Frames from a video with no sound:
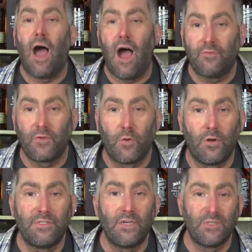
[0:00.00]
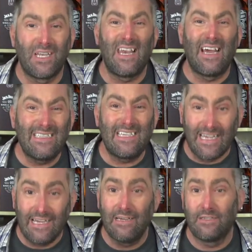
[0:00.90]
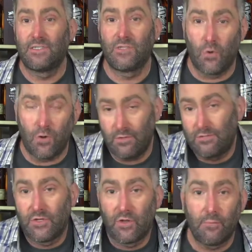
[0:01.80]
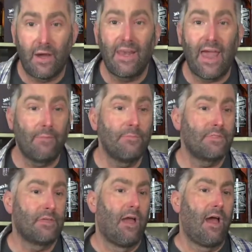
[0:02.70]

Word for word: Afterwards, it was a lighting store, so you could buy lamps.